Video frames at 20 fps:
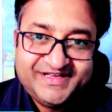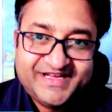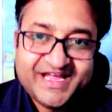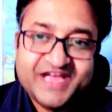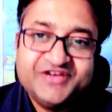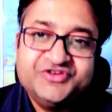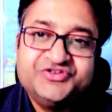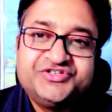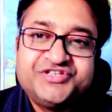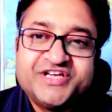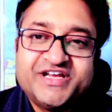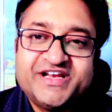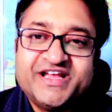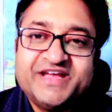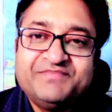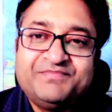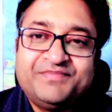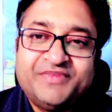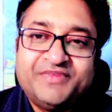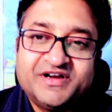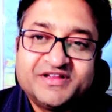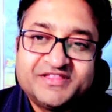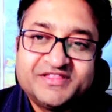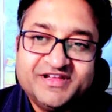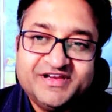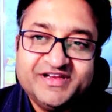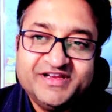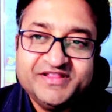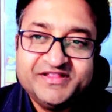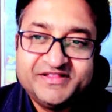Can you share a
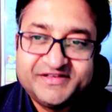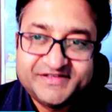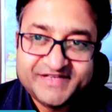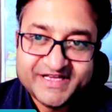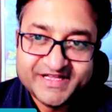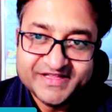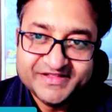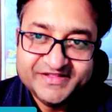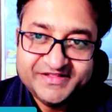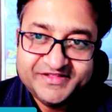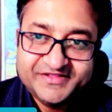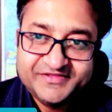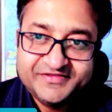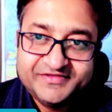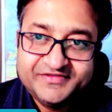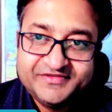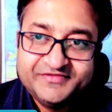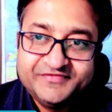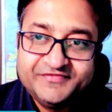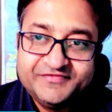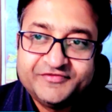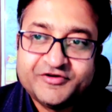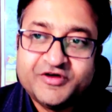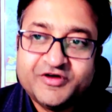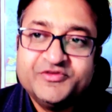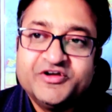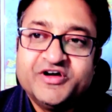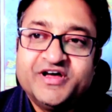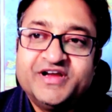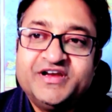personal instance
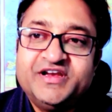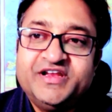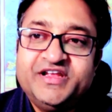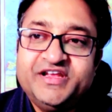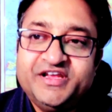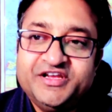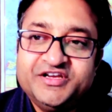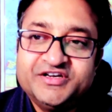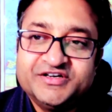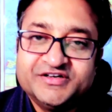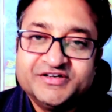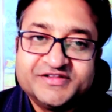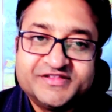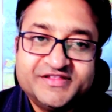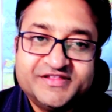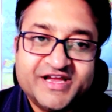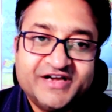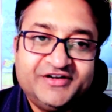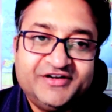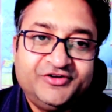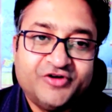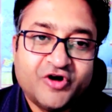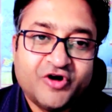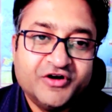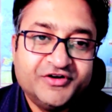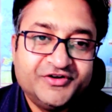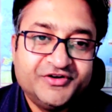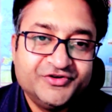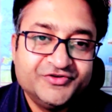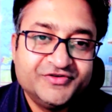from your early years that
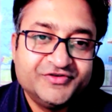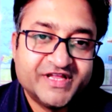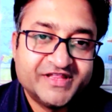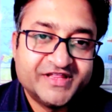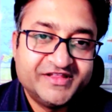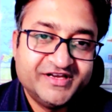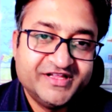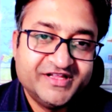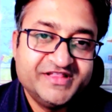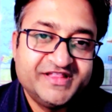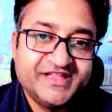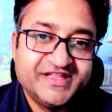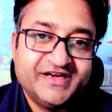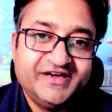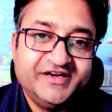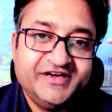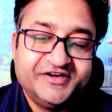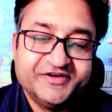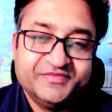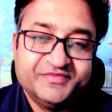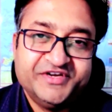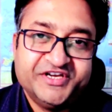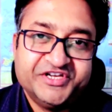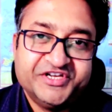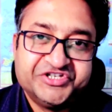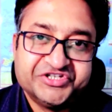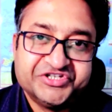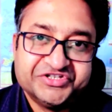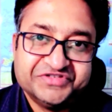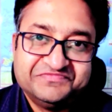taught you resilience and
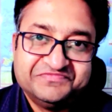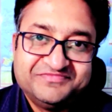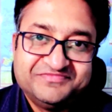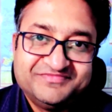determination?